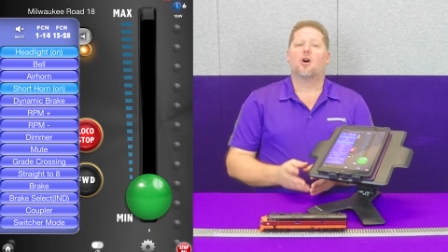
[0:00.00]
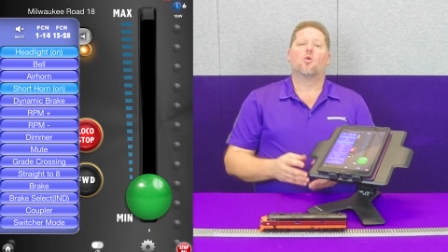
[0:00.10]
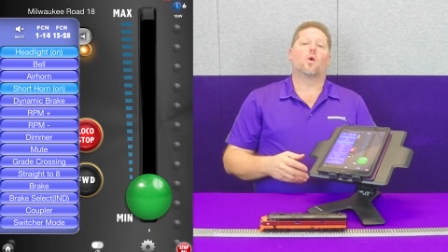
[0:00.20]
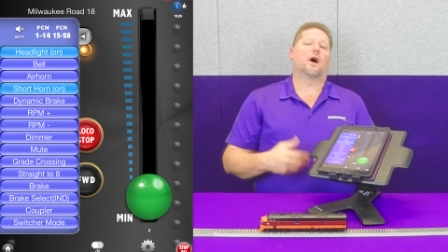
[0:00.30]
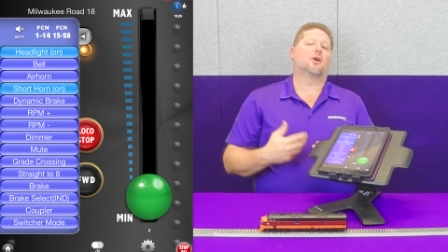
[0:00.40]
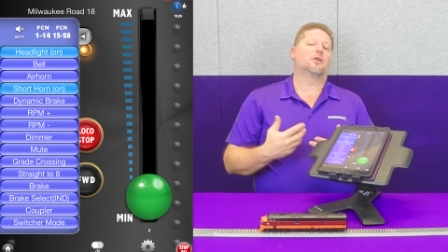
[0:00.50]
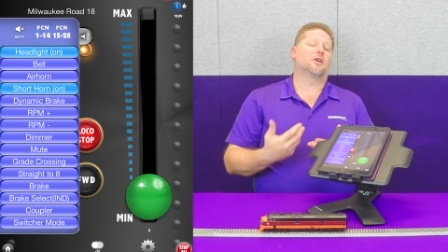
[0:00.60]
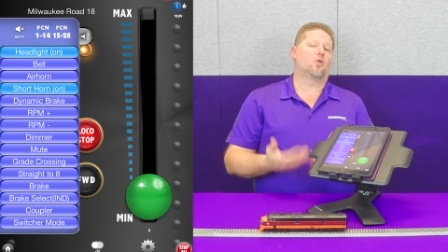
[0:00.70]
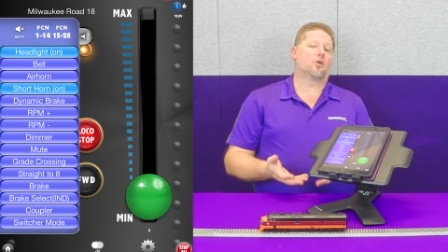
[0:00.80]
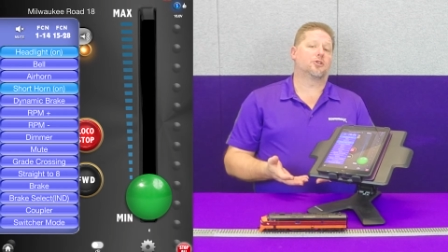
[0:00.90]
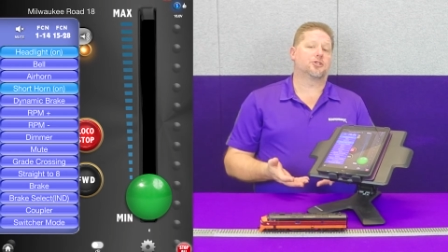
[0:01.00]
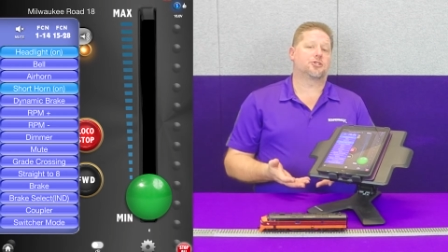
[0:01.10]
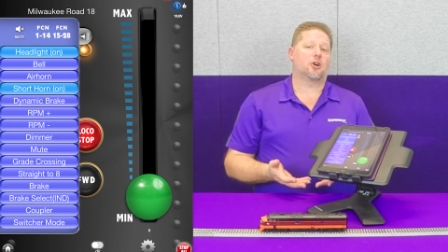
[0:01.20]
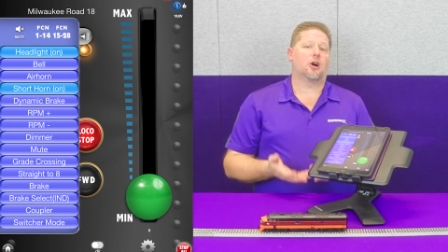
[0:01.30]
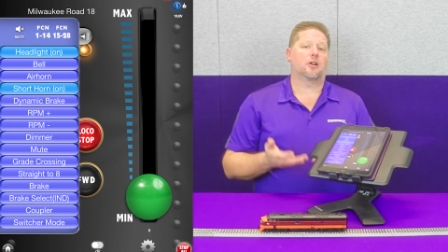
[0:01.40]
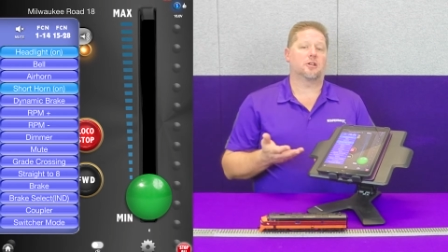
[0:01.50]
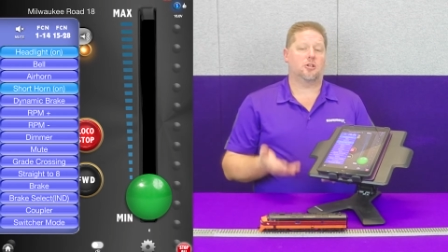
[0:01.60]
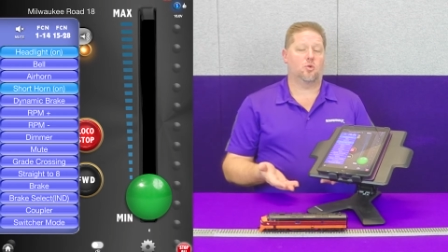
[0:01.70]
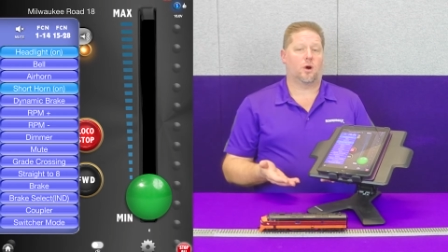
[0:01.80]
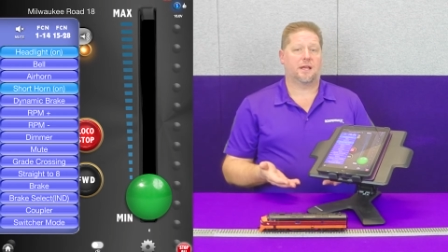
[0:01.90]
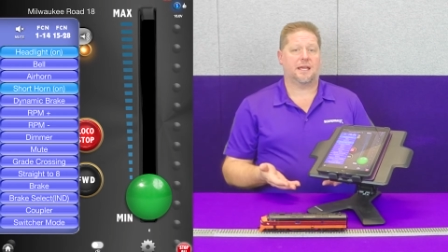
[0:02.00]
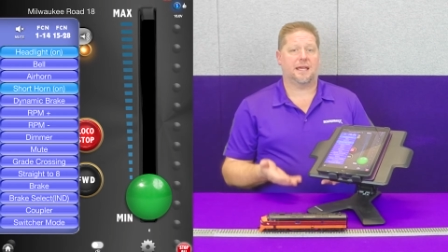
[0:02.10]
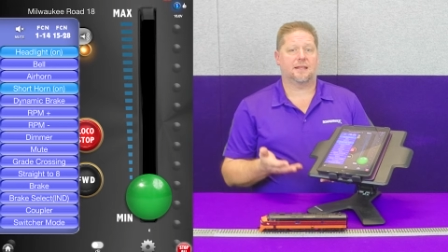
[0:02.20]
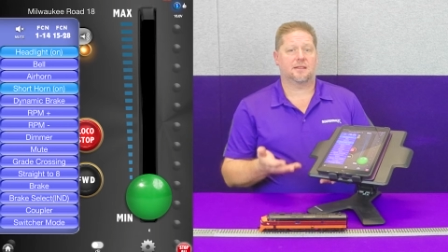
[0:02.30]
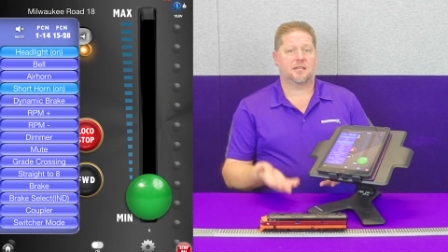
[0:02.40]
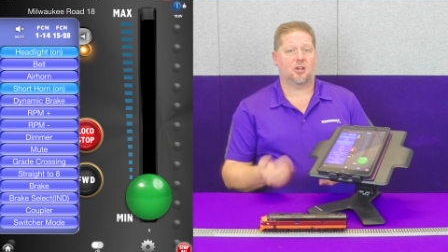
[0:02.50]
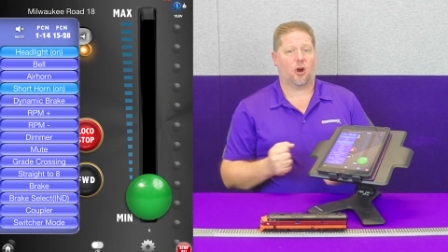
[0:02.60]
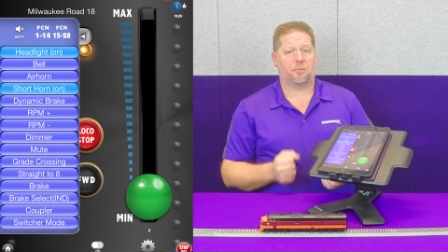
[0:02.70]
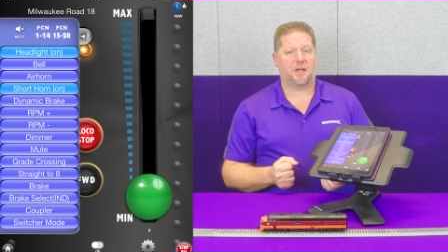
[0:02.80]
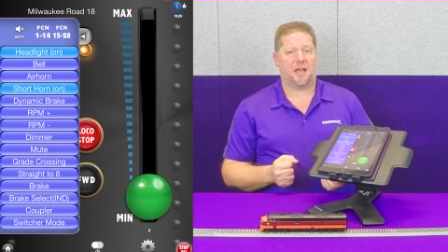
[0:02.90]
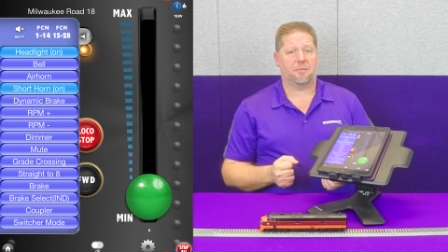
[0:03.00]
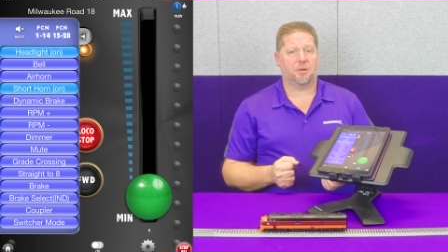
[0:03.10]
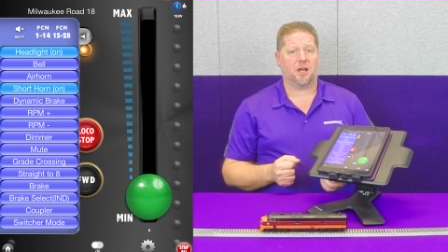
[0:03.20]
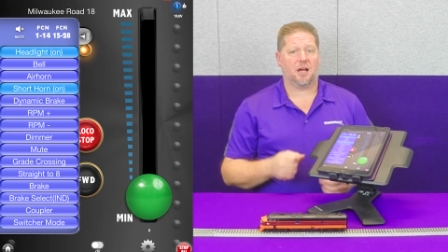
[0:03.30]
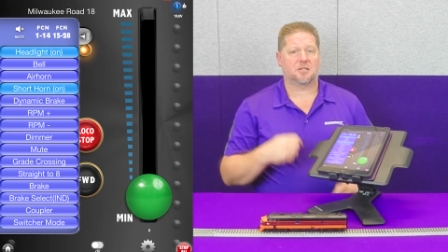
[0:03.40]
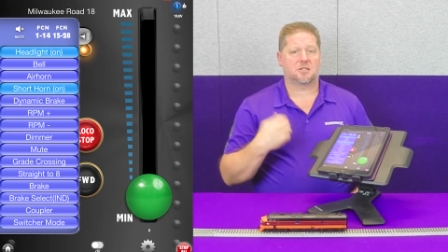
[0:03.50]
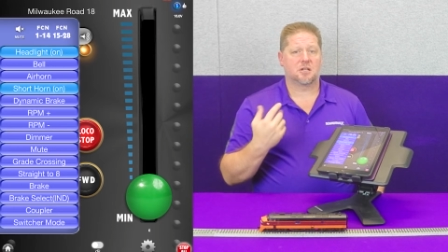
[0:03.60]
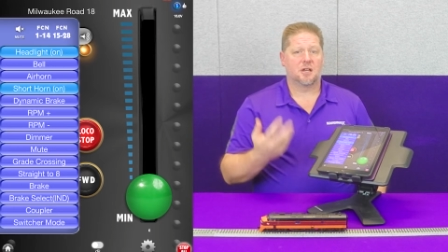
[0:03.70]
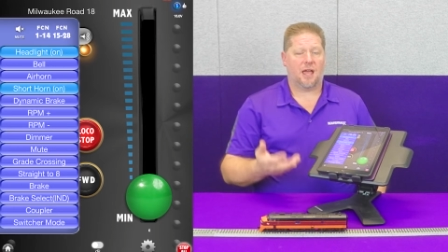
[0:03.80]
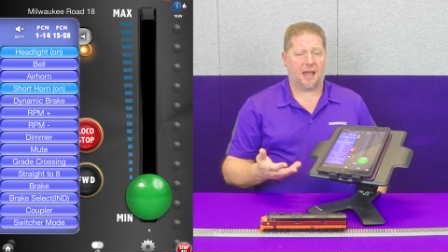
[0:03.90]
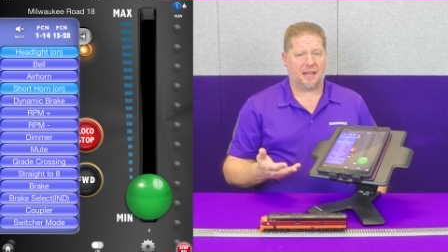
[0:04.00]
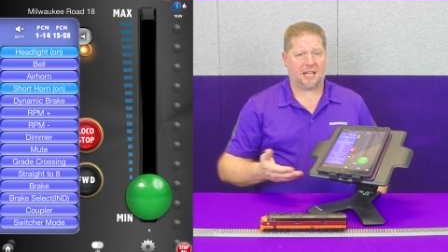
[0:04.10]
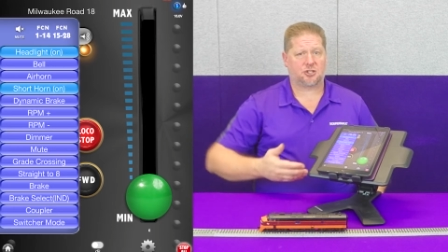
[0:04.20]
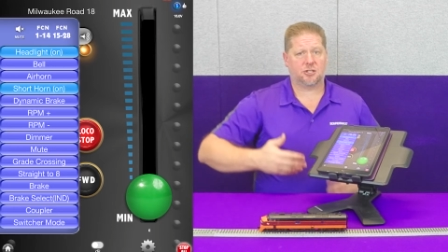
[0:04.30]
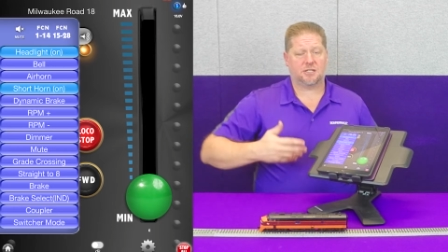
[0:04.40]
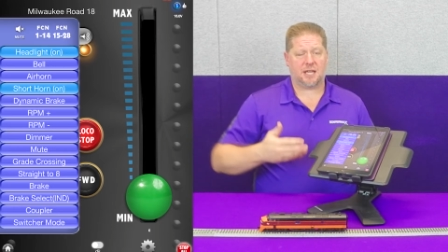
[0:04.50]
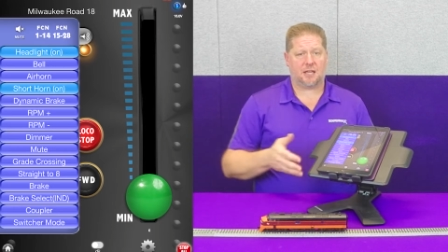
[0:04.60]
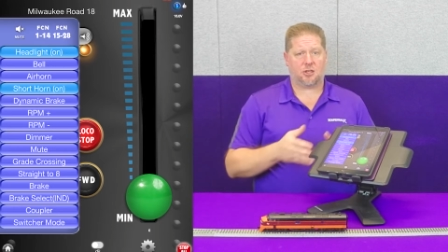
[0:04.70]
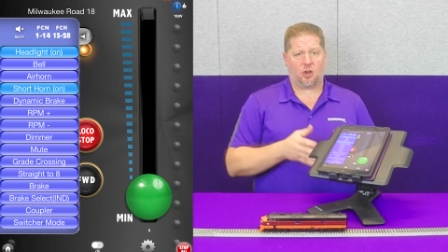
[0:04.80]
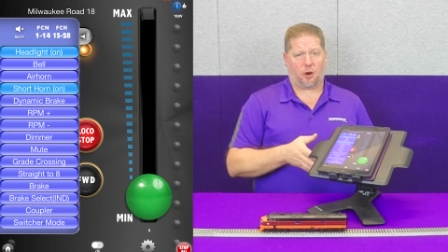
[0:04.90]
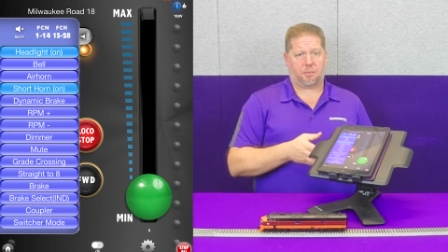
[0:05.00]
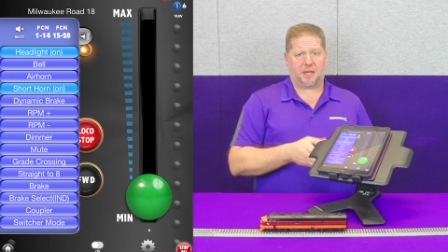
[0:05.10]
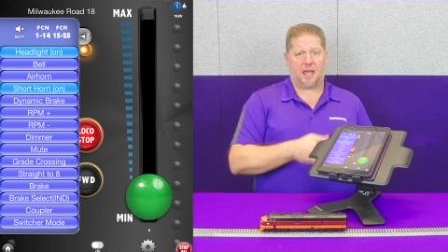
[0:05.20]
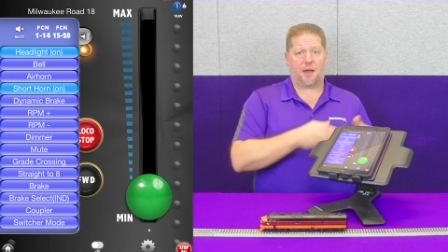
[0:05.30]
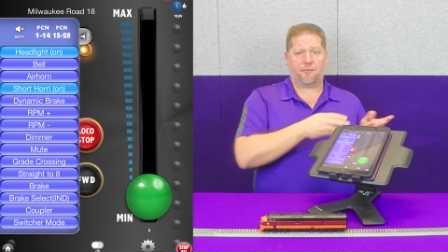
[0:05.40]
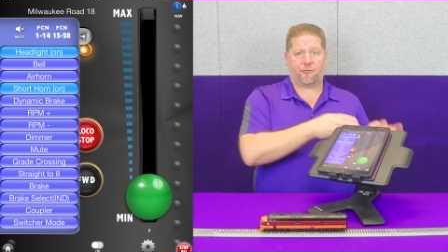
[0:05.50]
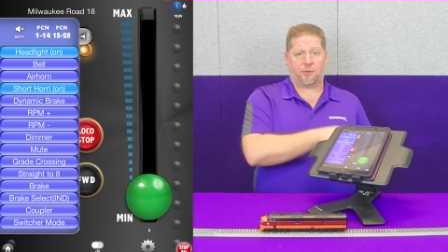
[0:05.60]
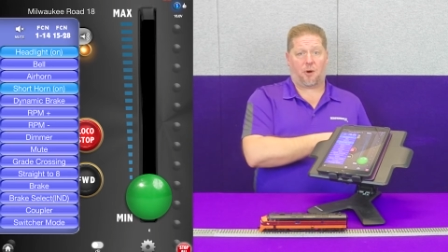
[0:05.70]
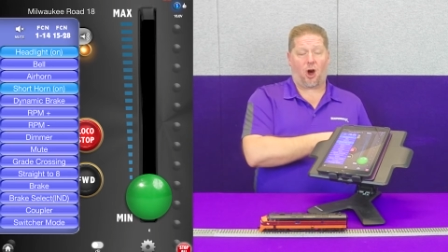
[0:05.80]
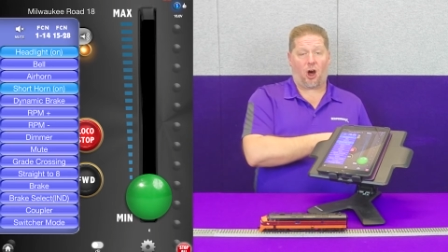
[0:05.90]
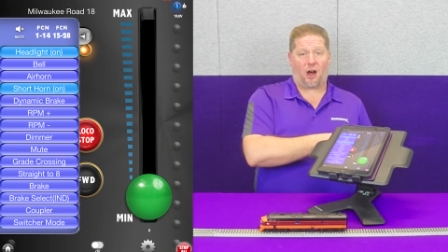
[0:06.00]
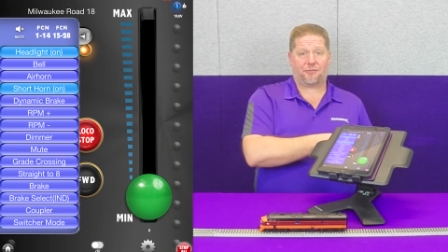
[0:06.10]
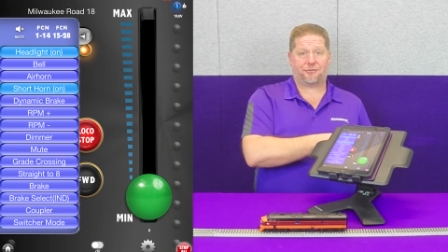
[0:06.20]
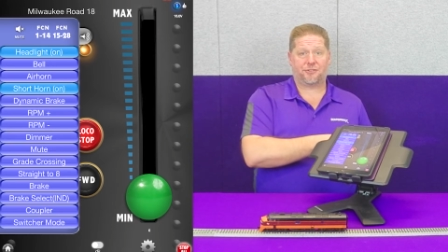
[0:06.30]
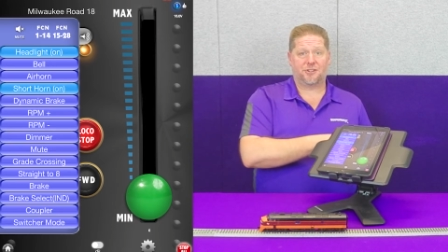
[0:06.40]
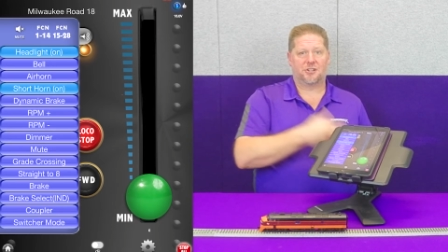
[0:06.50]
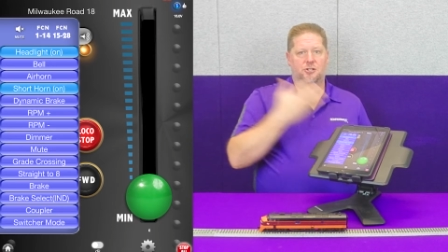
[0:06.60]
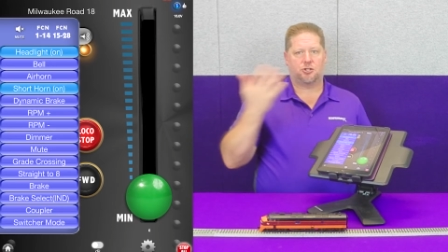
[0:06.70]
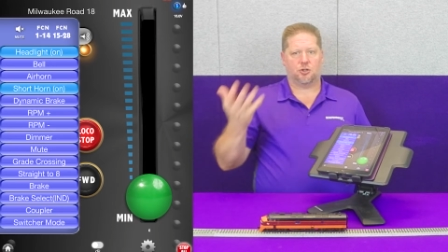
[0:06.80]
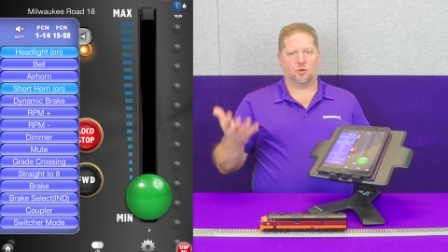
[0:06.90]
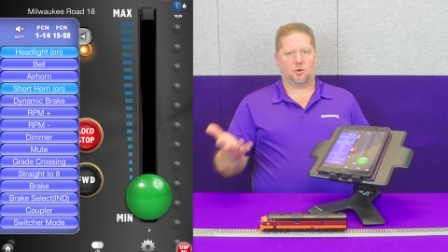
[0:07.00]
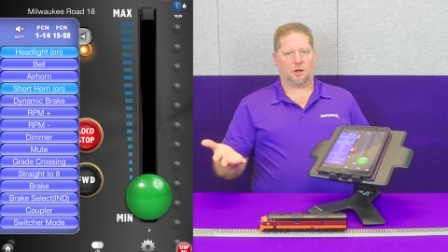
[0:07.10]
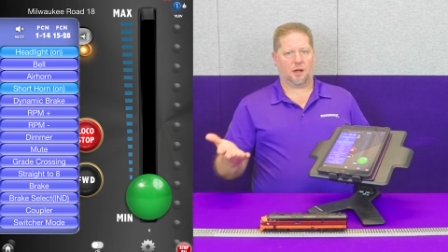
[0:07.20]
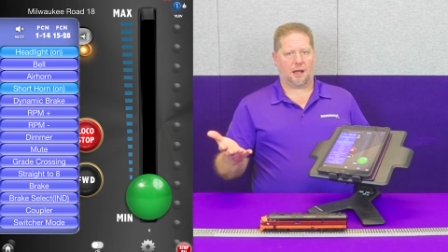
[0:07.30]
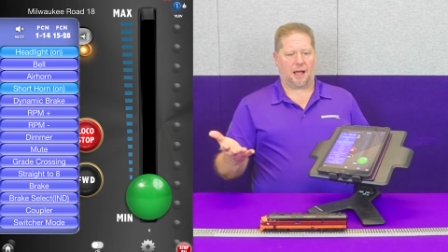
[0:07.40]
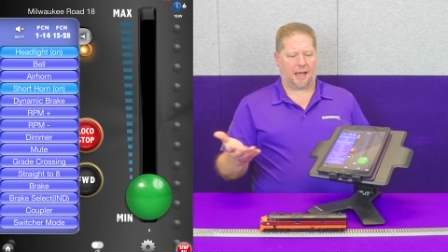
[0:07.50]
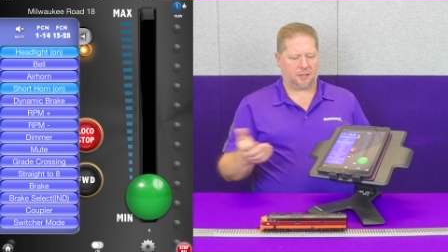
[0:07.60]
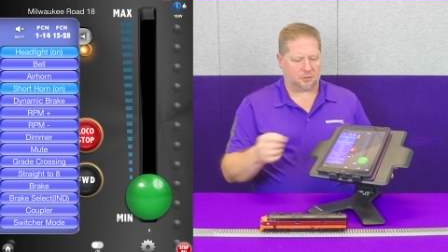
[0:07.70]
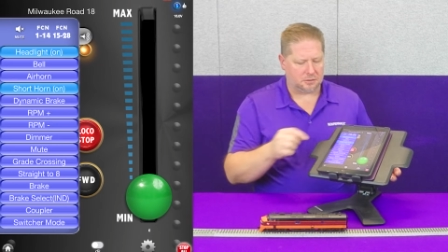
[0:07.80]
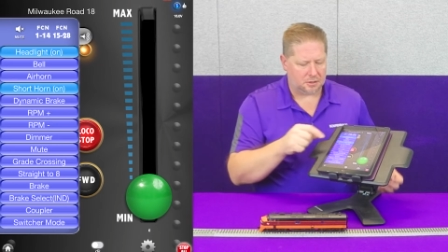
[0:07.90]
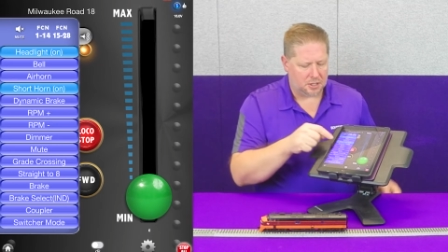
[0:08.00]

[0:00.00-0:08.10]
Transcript: well, in order to start it, you want to hit the RPM plus, And that's going to take the RPM from off to idle.